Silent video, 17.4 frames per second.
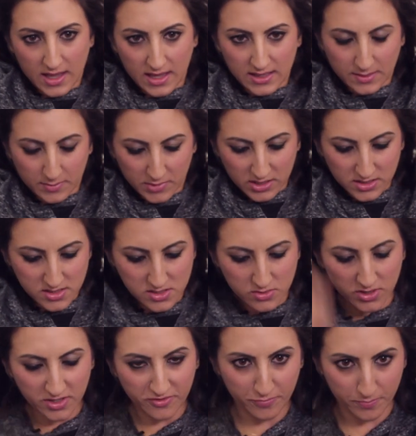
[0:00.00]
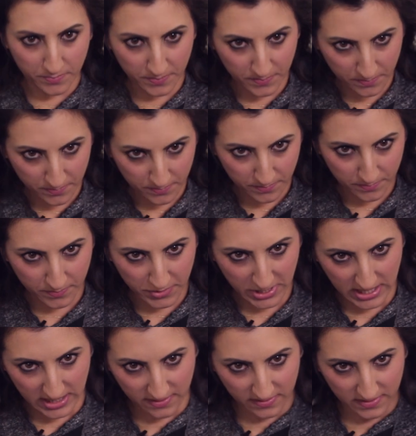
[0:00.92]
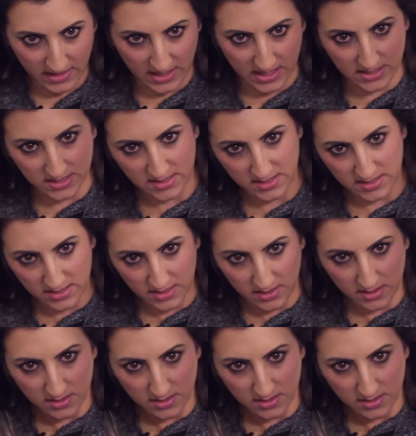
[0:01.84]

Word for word: and I'm gonna sort of pin this